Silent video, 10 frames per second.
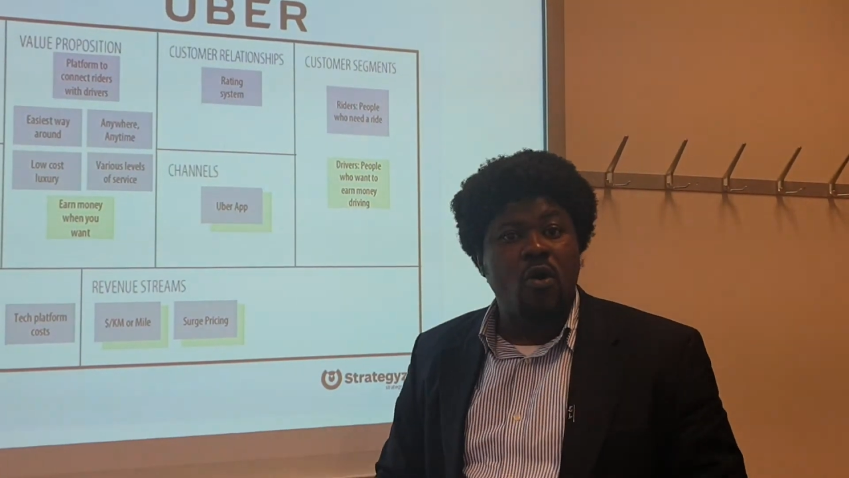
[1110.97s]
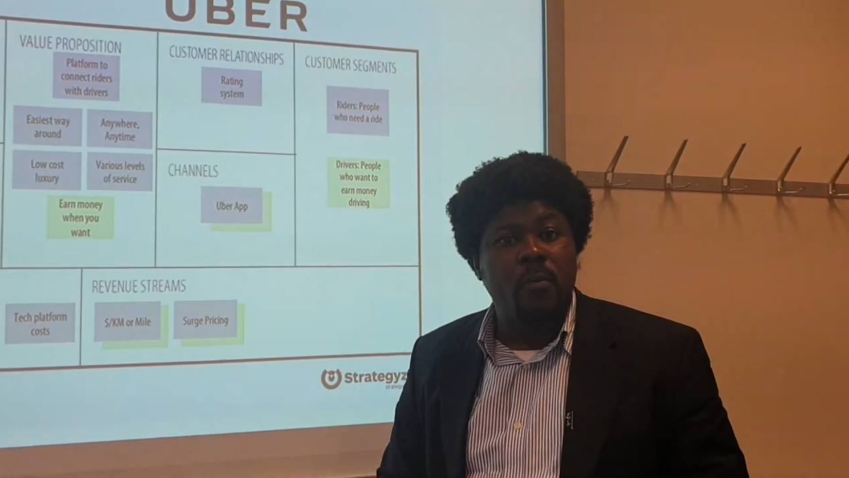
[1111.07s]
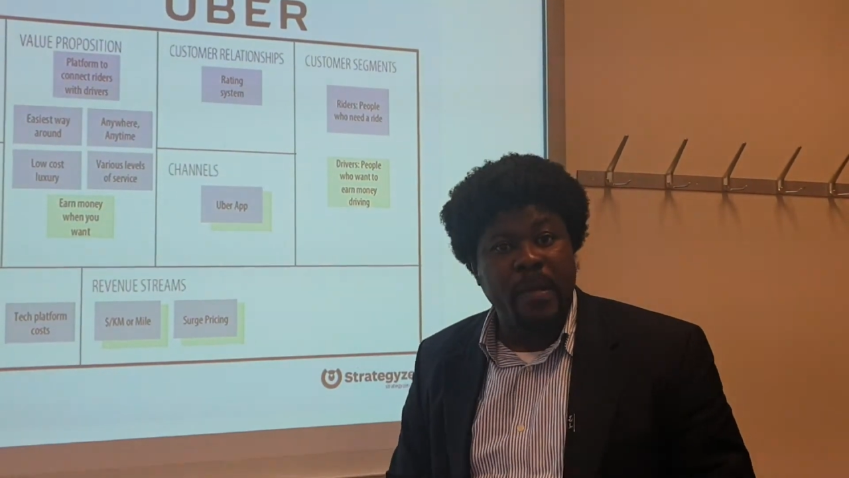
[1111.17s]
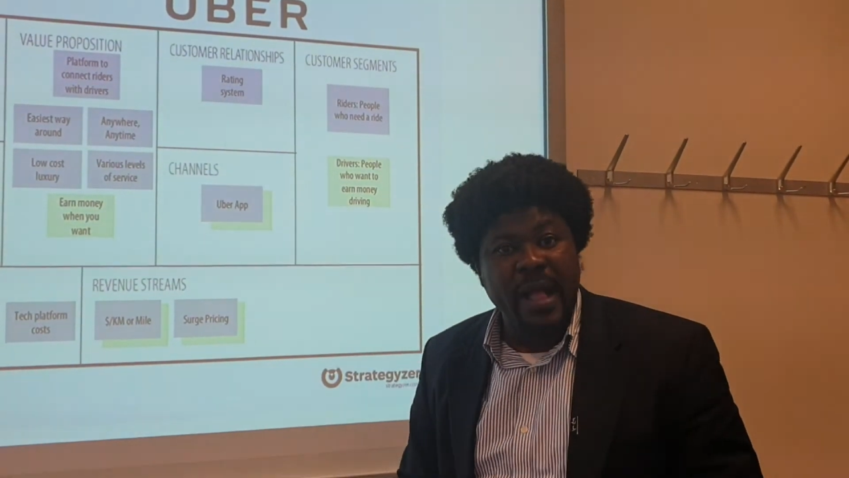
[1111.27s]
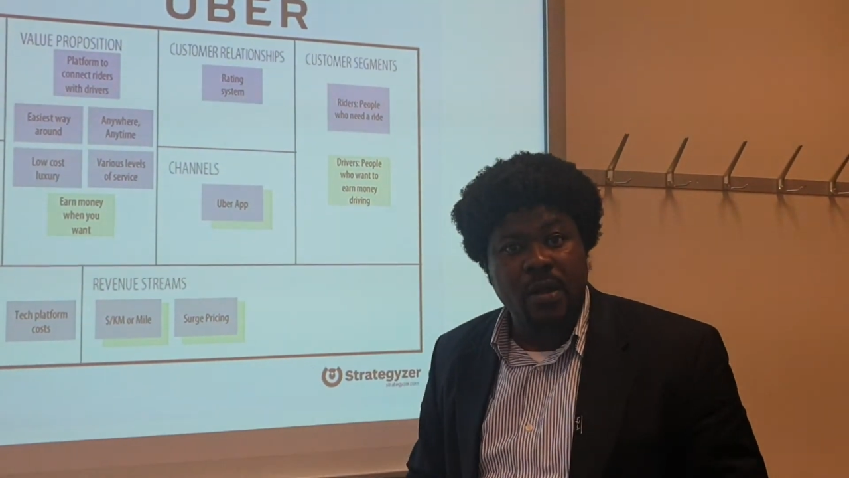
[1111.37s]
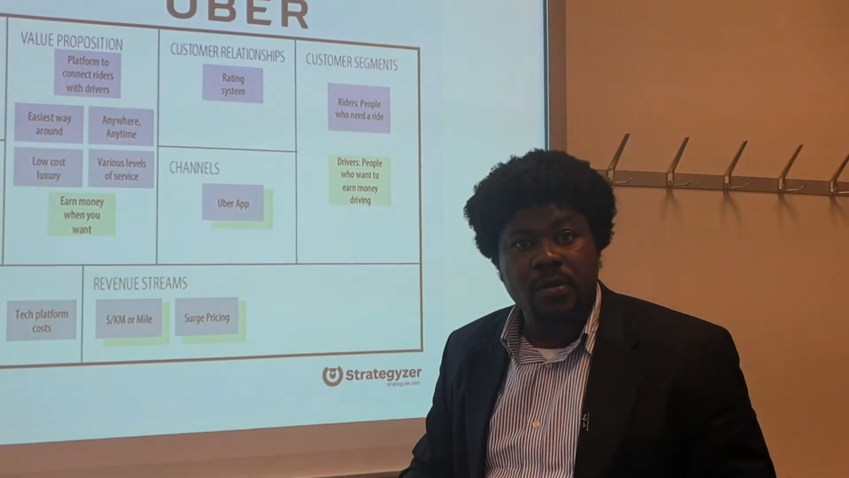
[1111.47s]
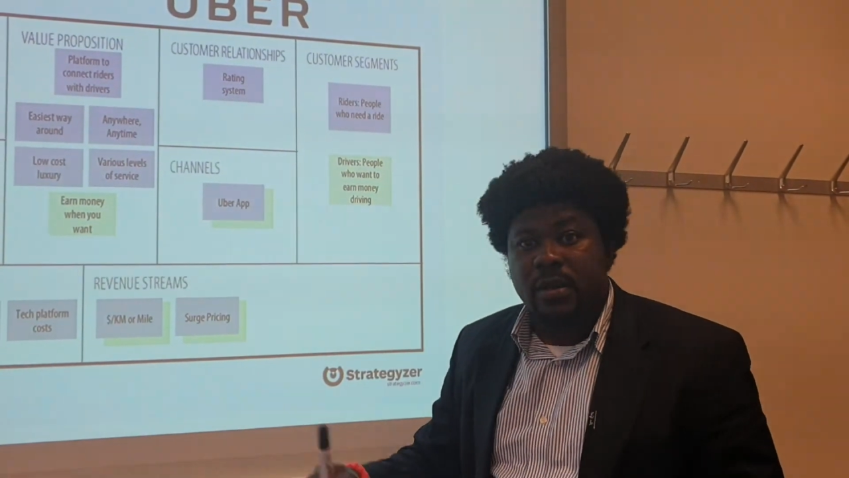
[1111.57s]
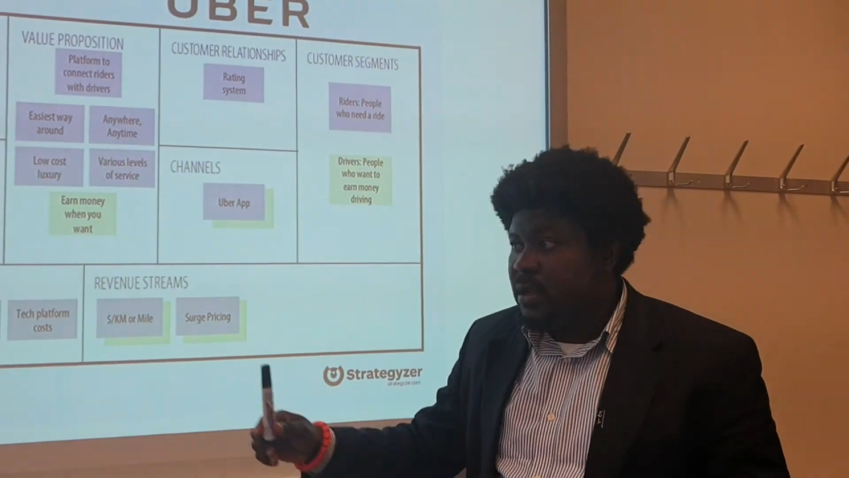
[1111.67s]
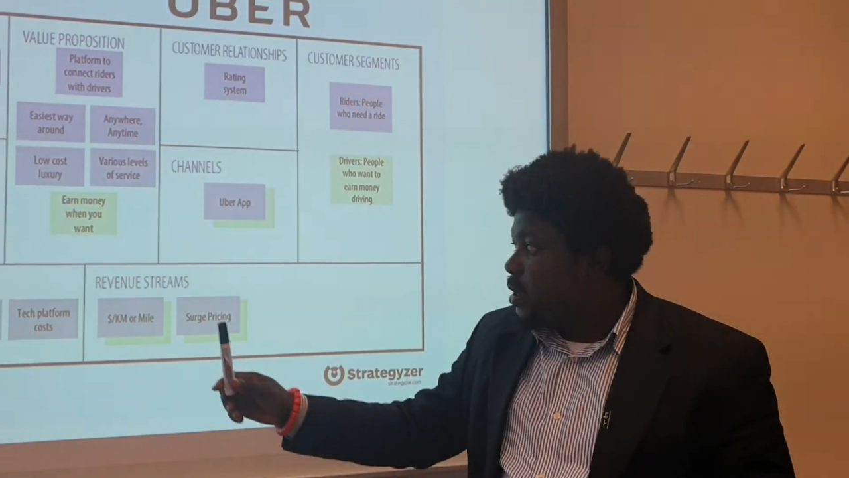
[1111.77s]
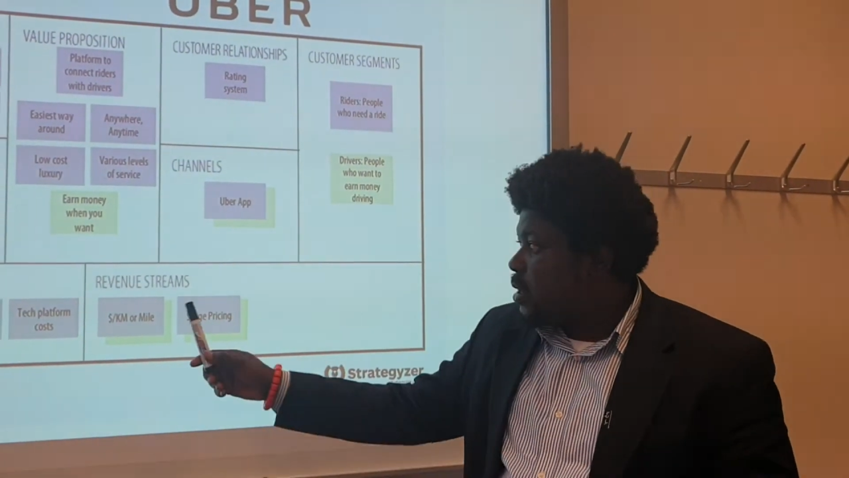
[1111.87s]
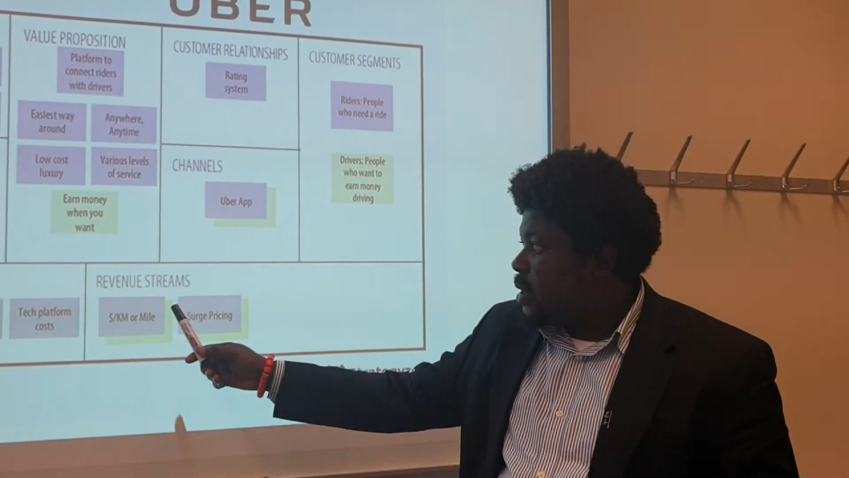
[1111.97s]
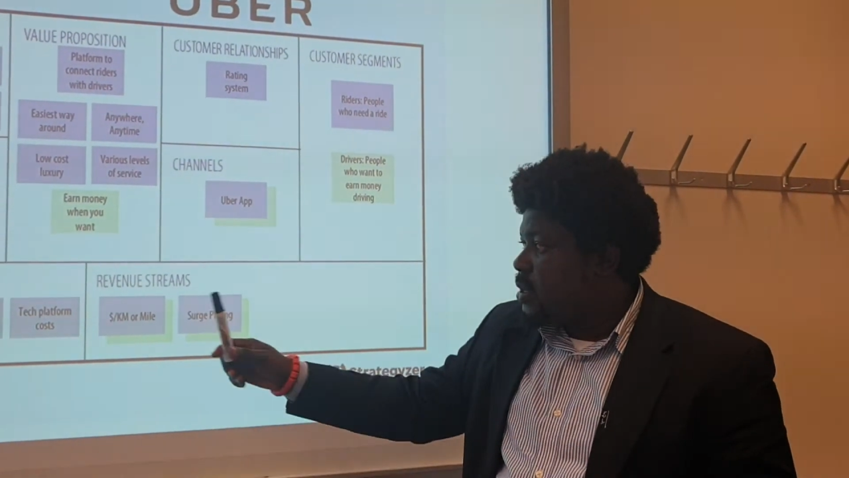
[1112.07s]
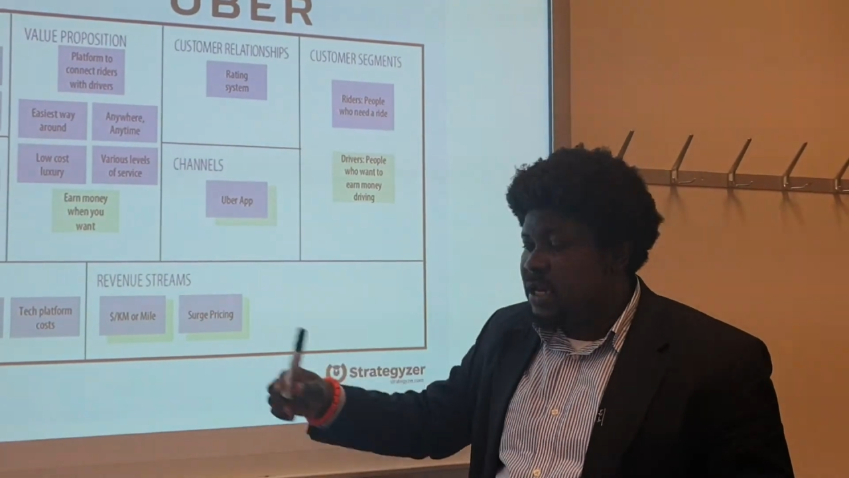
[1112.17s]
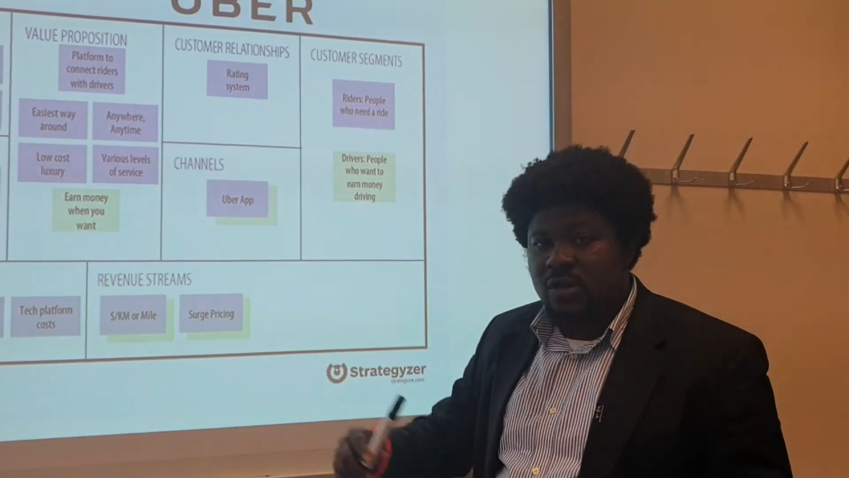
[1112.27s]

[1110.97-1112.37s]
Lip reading: or mile, the